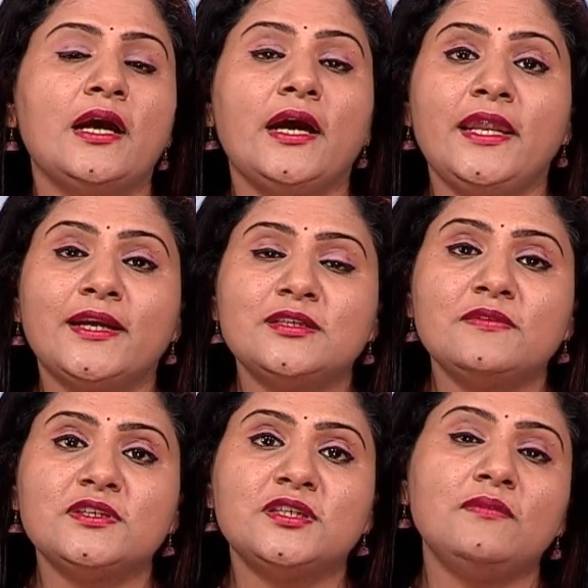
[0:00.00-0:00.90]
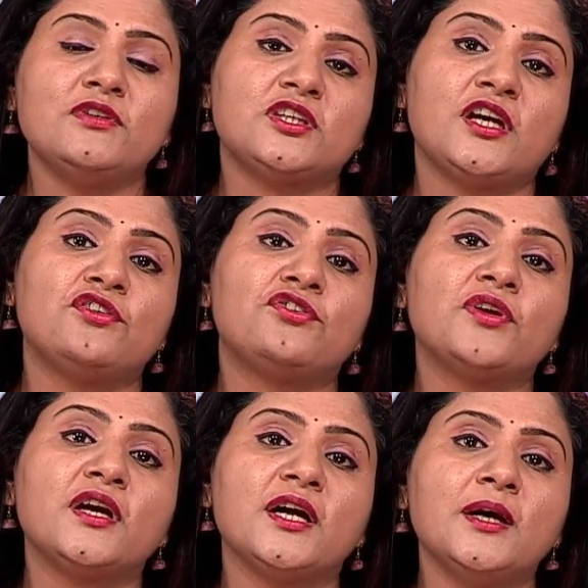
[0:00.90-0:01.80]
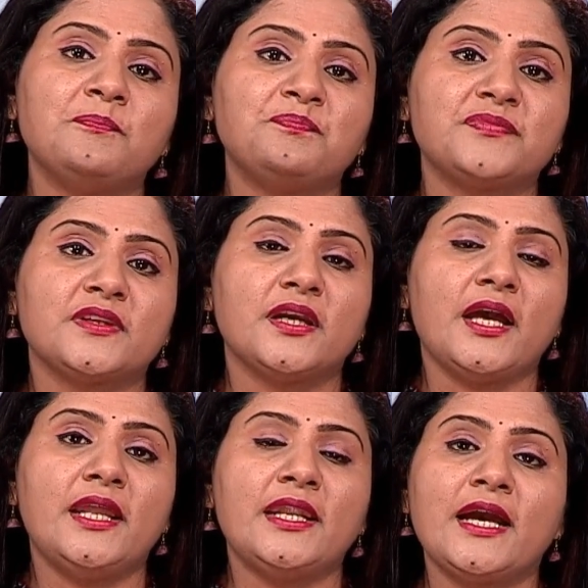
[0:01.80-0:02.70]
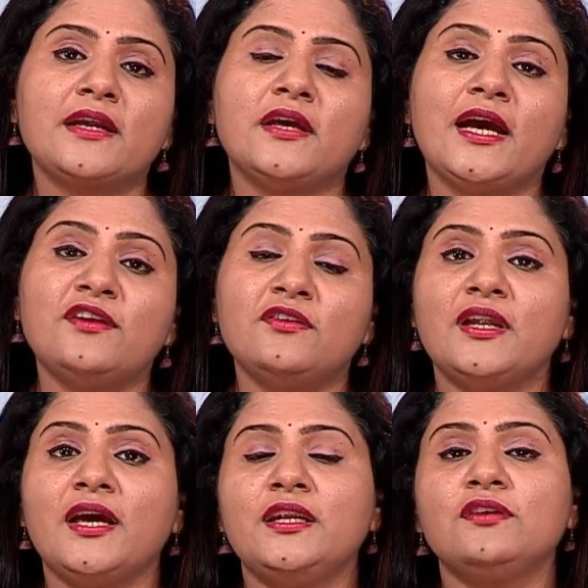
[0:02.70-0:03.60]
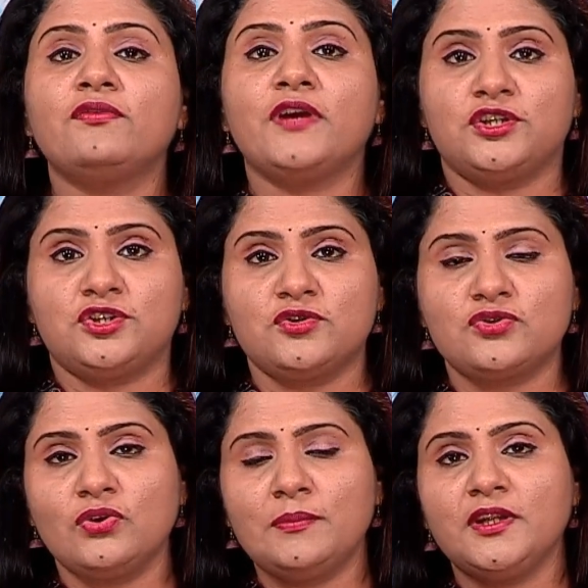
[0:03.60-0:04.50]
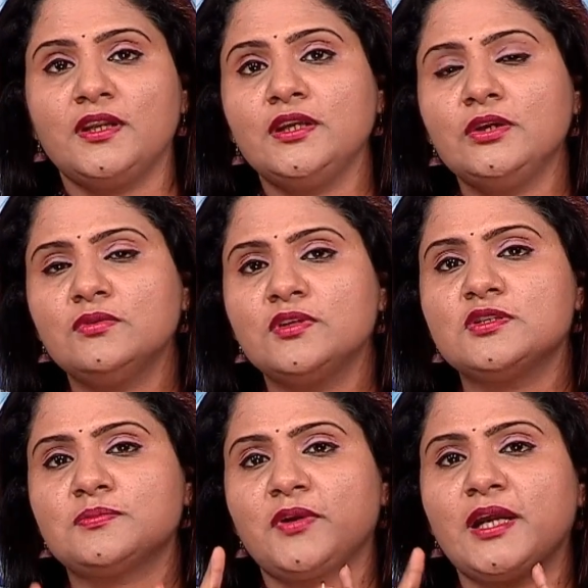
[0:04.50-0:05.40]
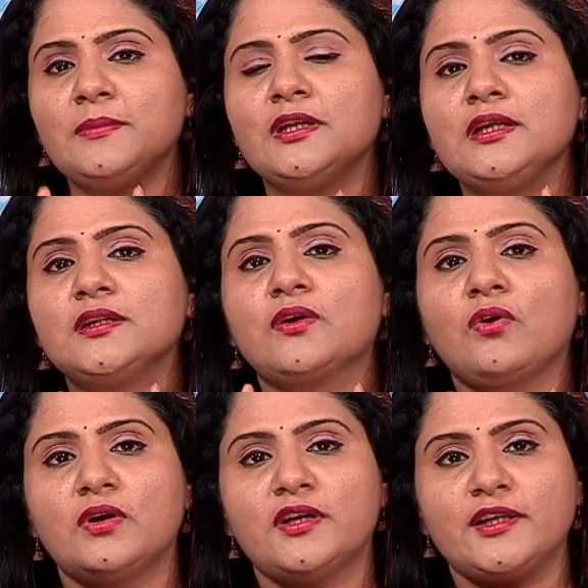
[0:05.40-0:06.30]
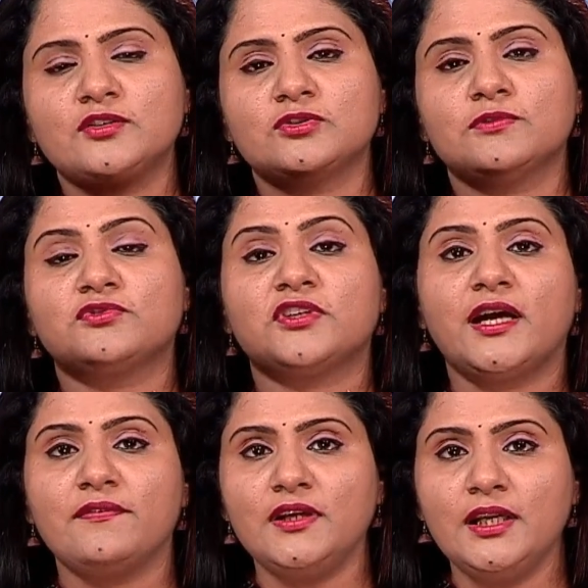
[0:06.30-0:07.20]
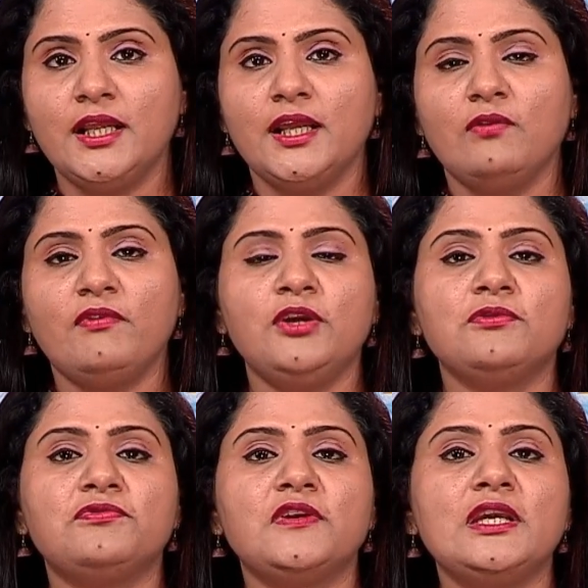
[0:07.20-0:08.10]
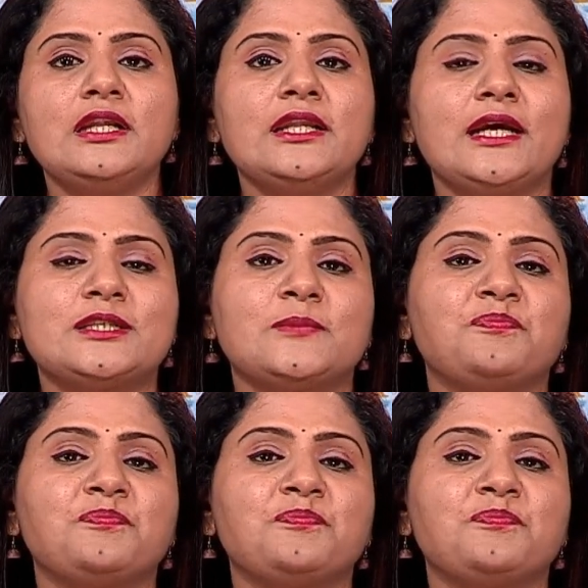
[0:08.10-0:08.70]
an activity which can trigger an adrenaline rush. So, I am telling you this primarily in the context of travel, where you feel that